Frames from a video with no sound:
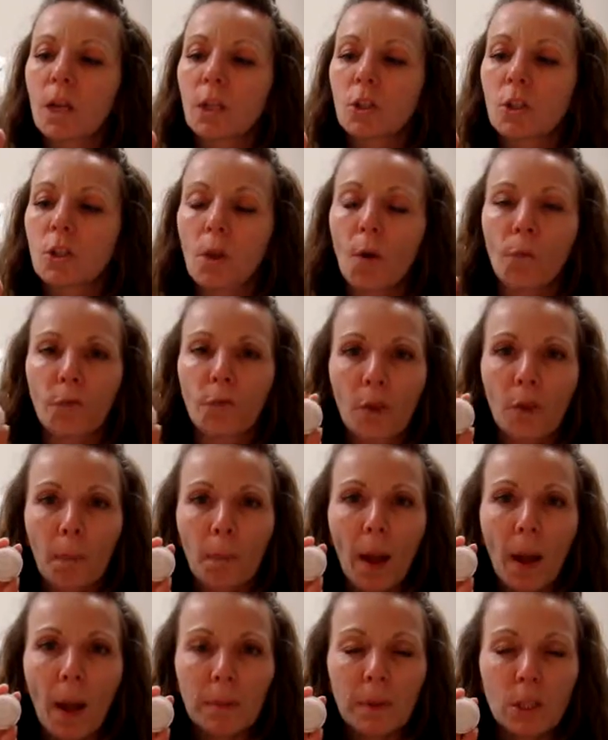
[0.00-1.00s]
So for the
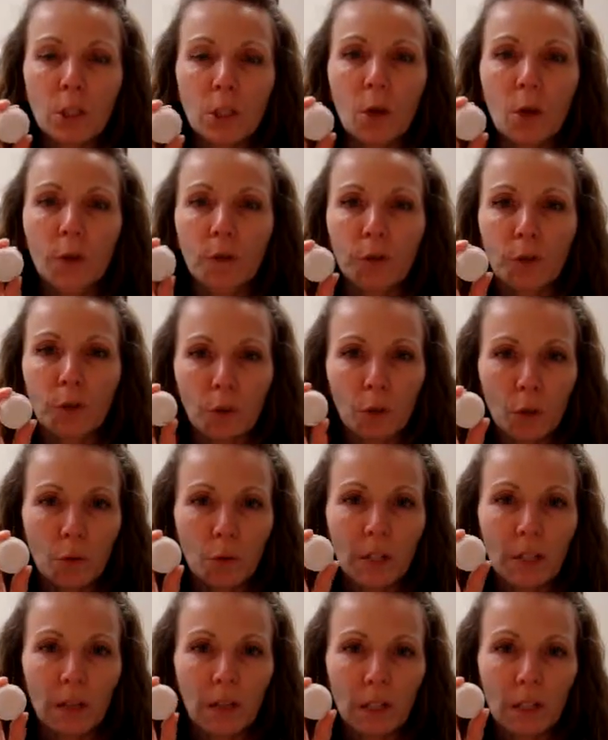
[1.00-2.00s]
pumice stone, if you're
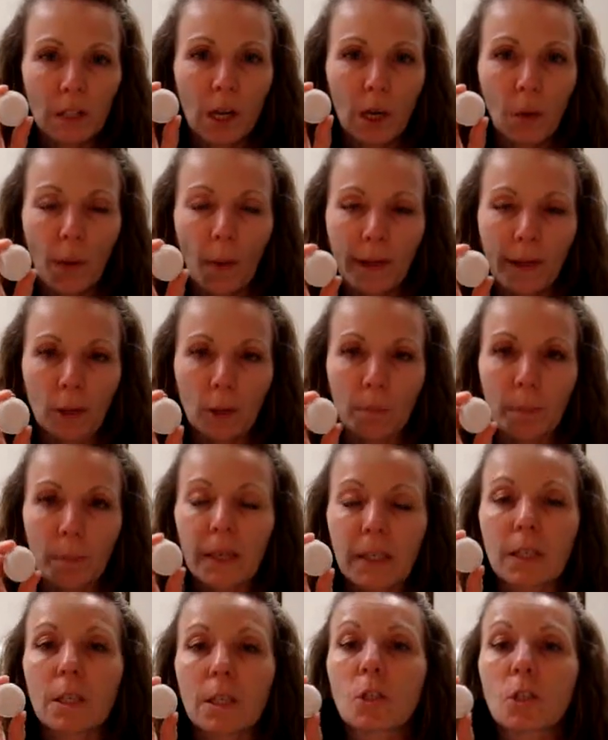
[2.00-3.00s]
using this on a regular
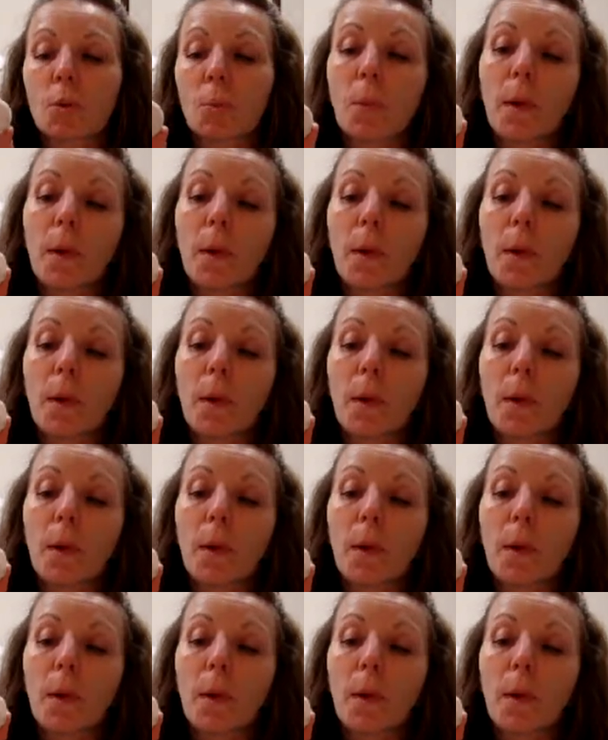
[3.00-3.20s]
basis,